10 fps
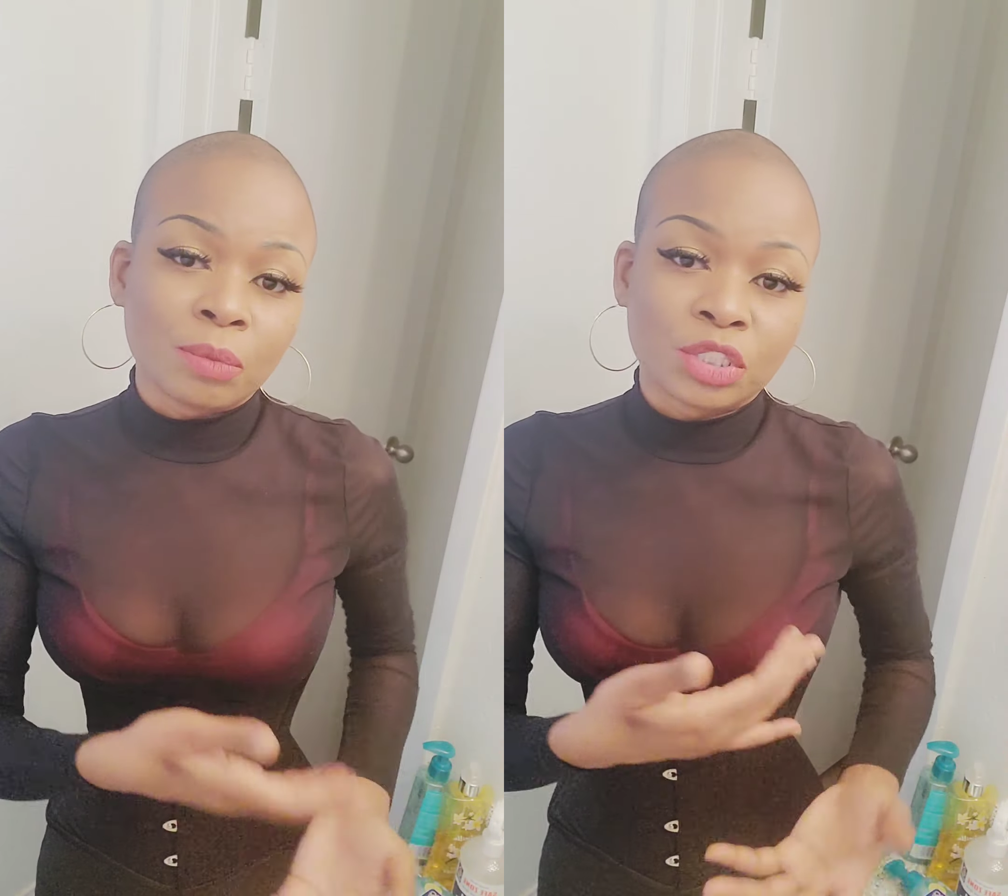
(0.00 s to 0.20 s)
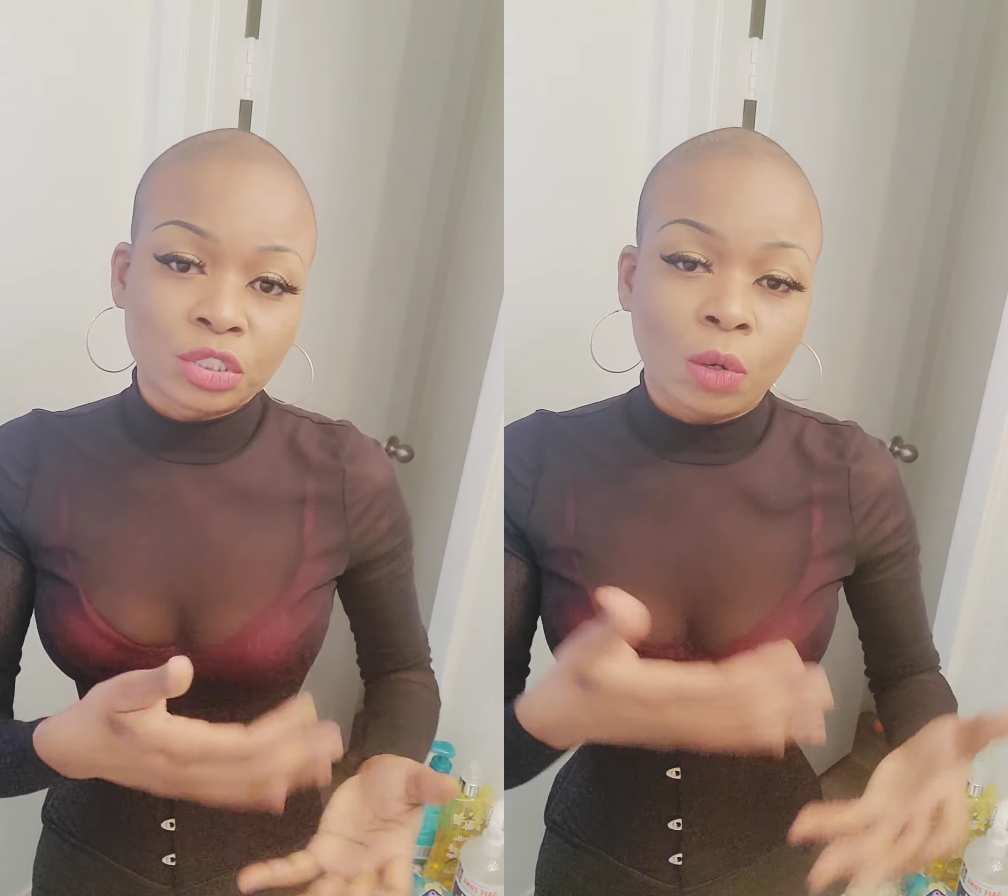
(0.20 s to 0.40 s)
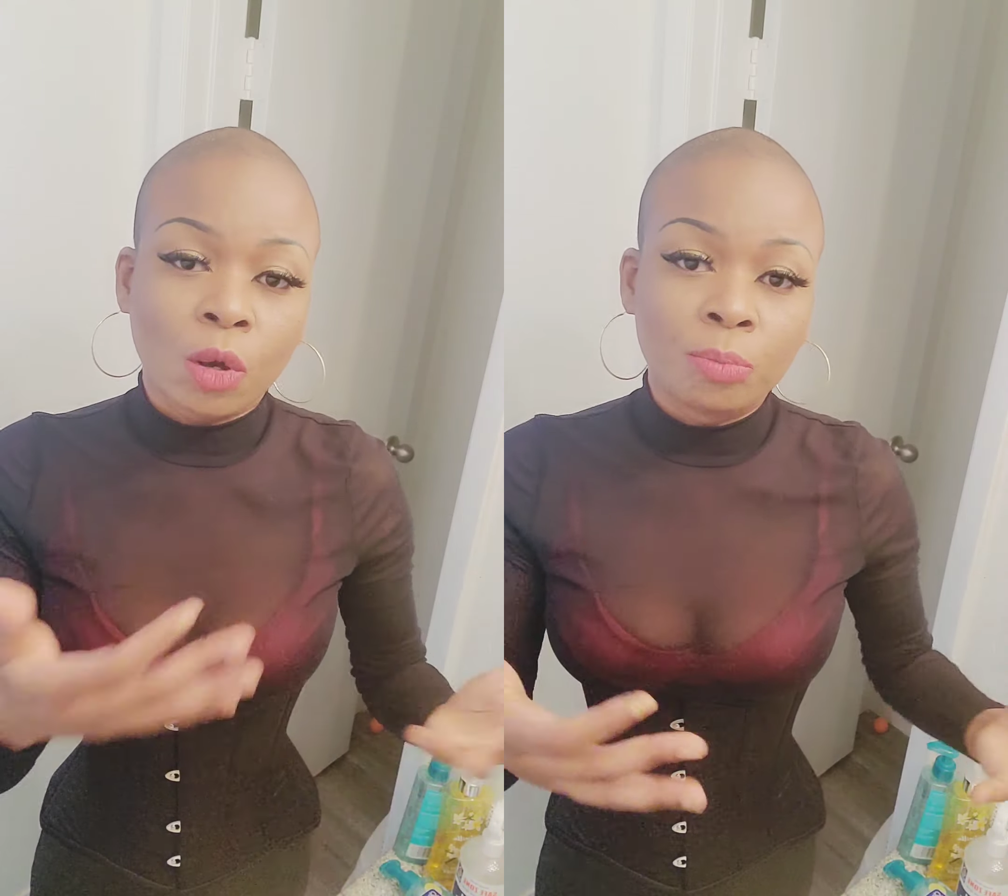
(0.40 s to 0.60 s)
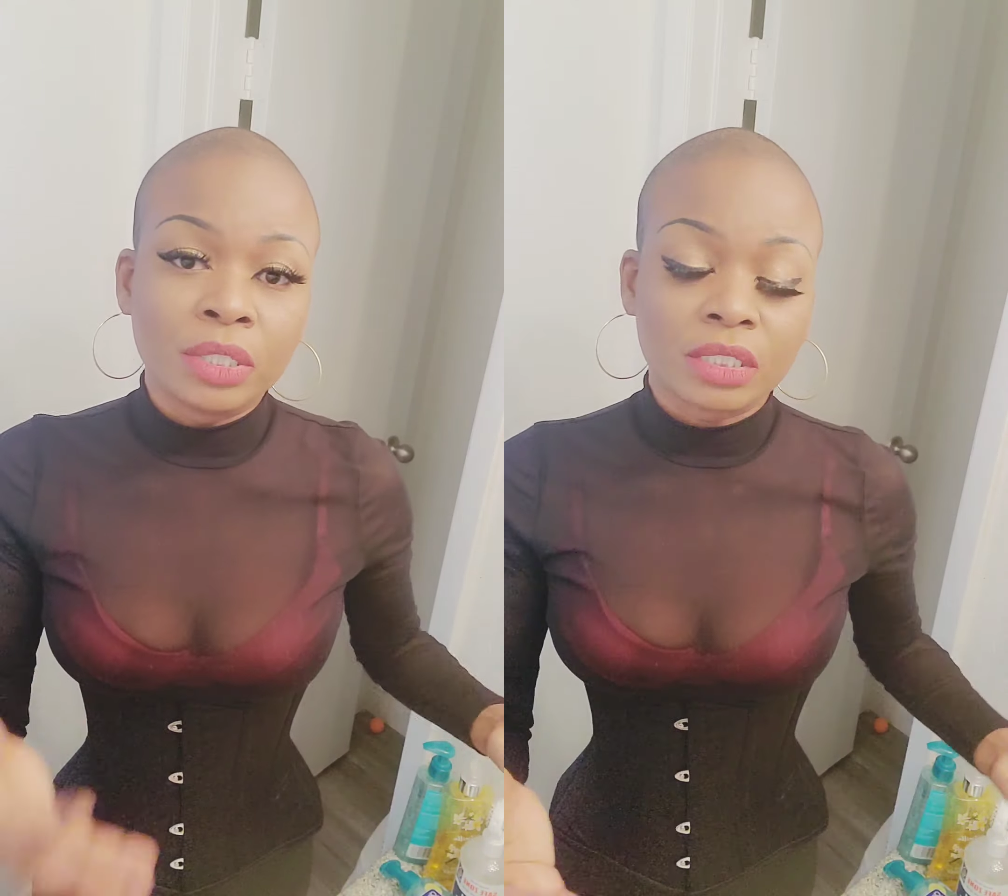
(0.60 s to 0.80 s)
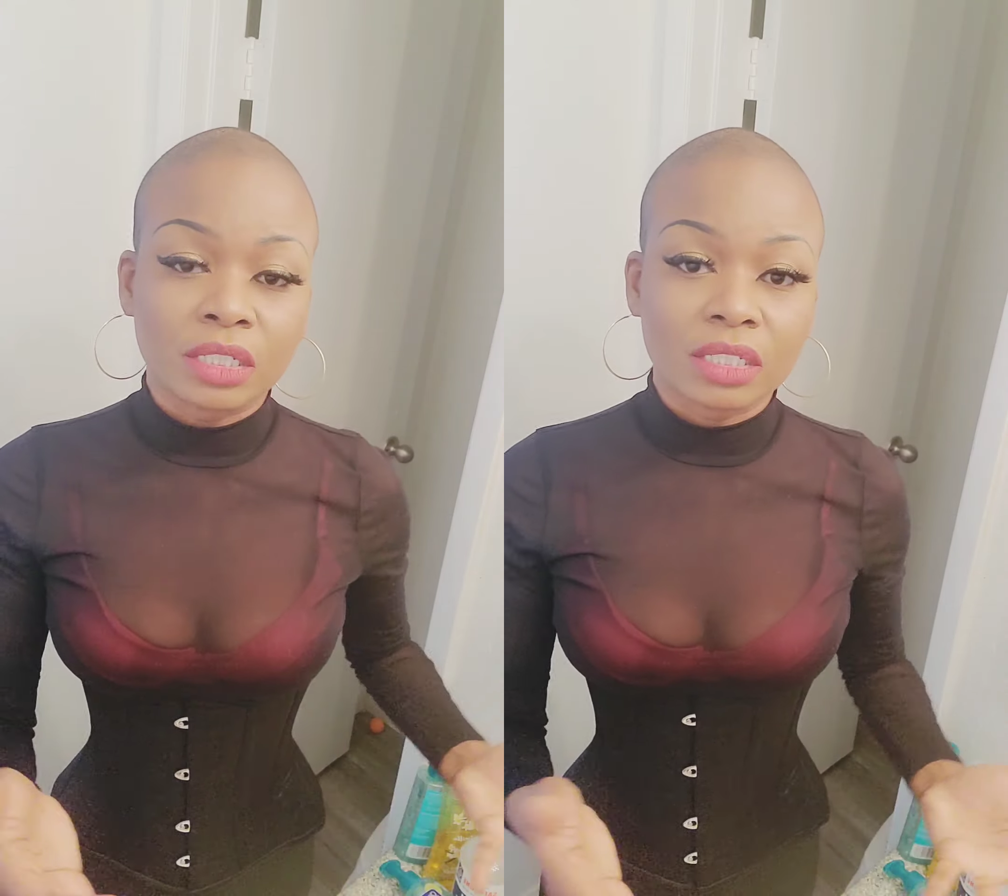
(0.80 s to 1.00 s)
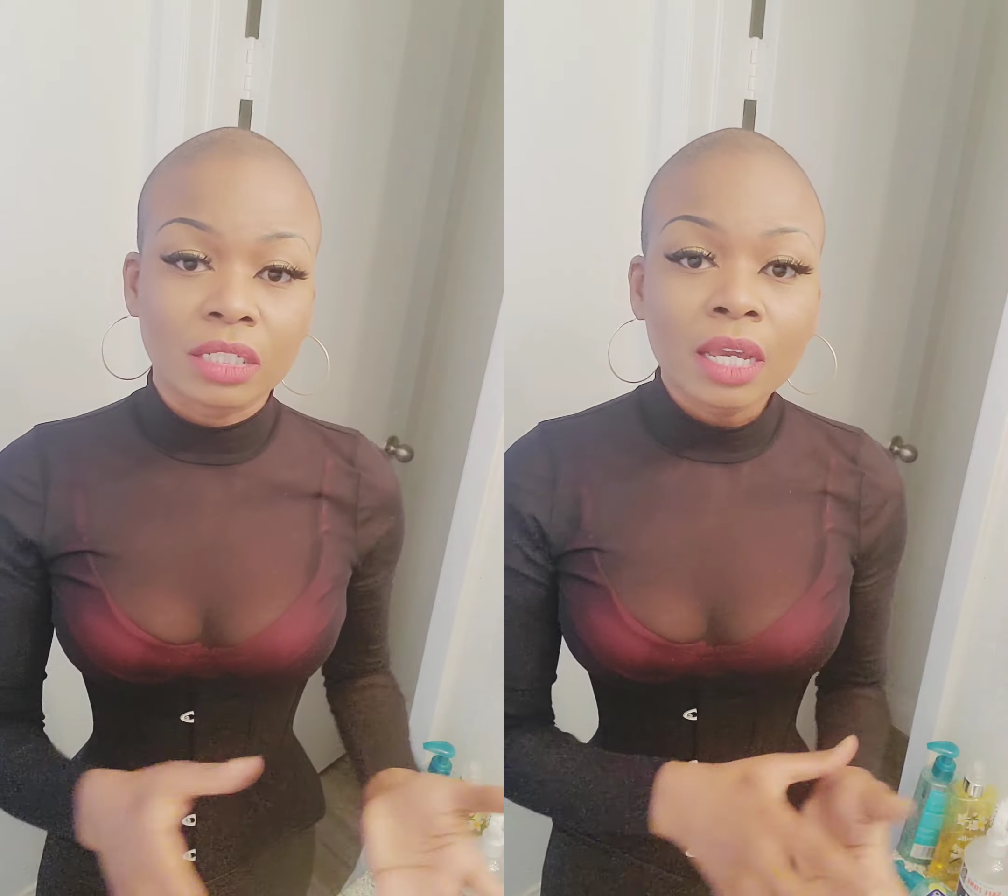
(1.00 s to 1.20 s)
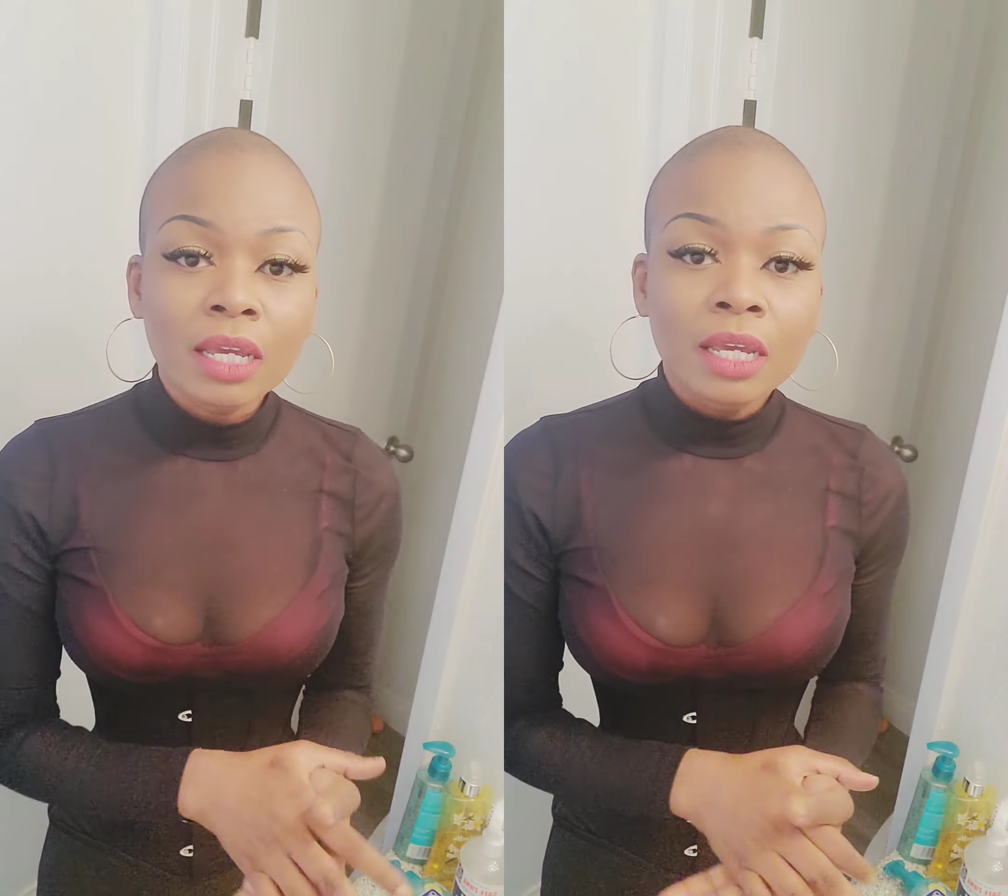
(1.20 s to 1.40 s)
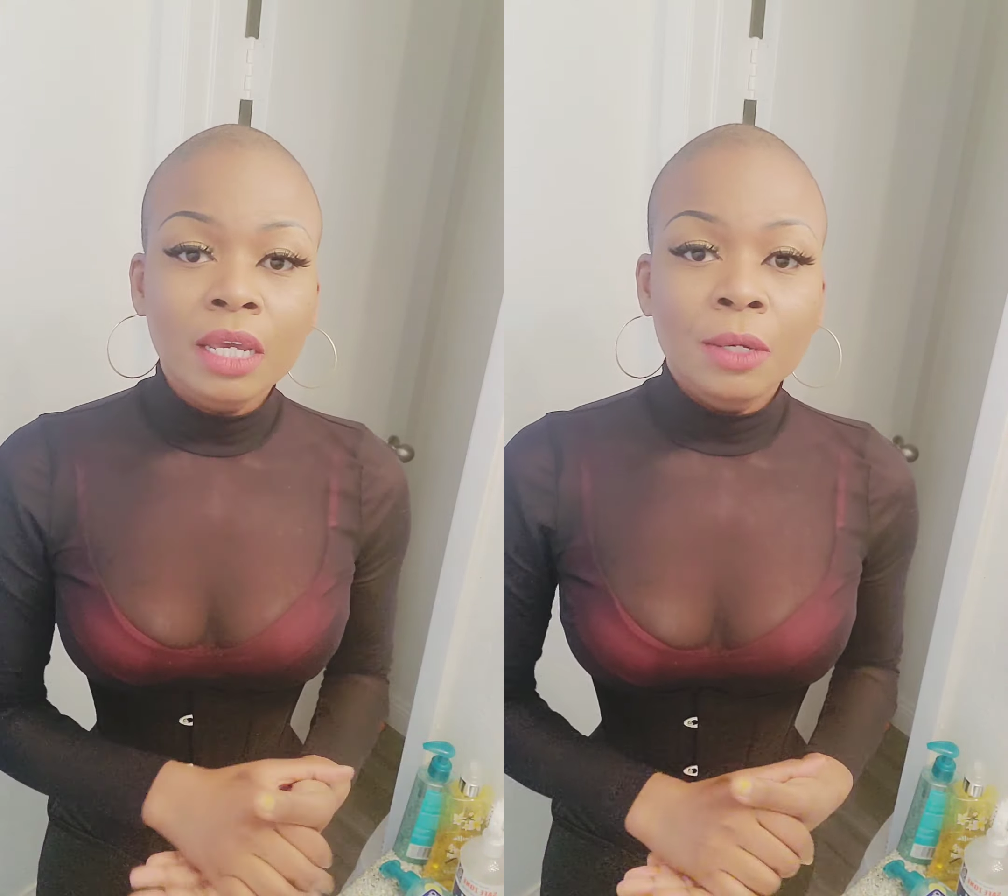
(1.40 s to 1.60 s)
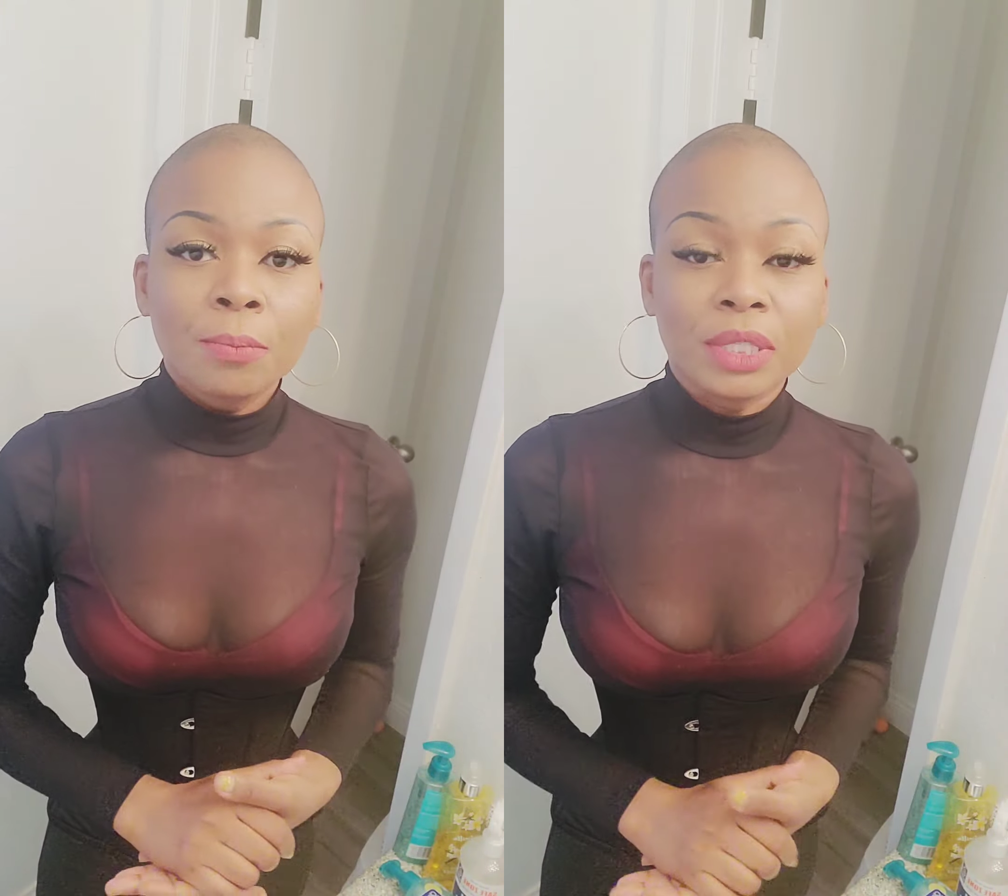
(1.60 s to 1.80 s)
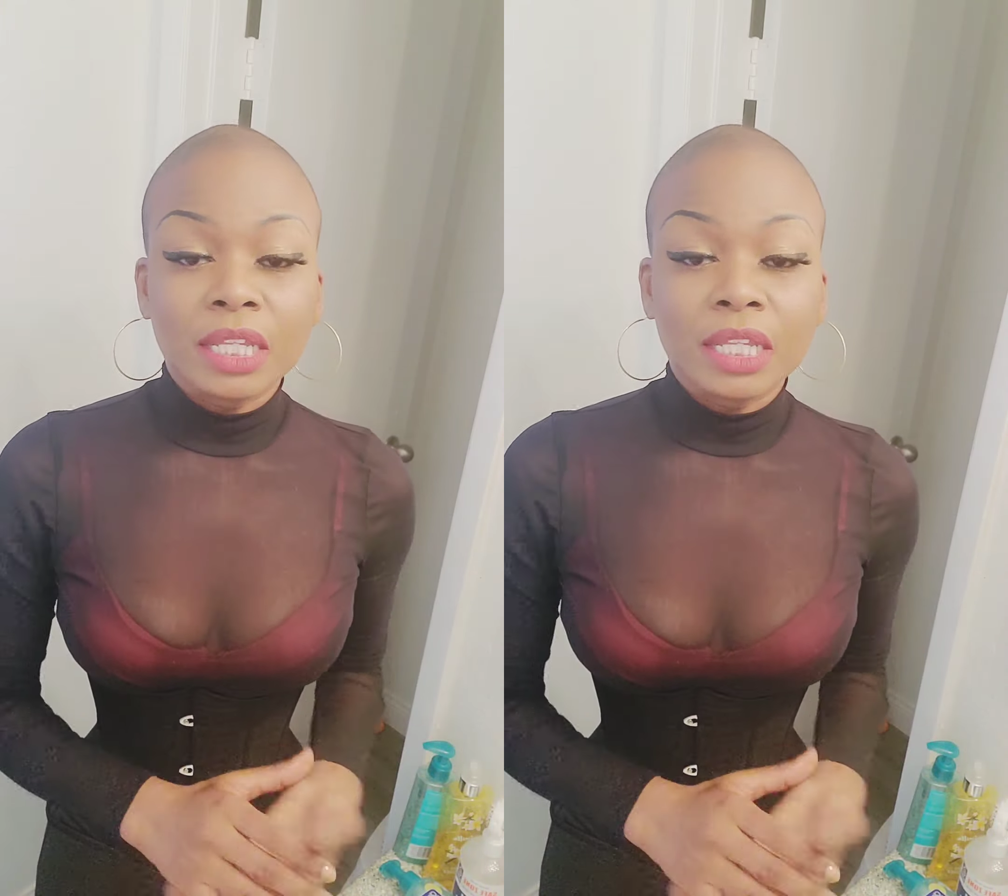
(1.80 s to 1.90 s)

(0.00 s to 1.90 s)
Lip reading: it was just all business. But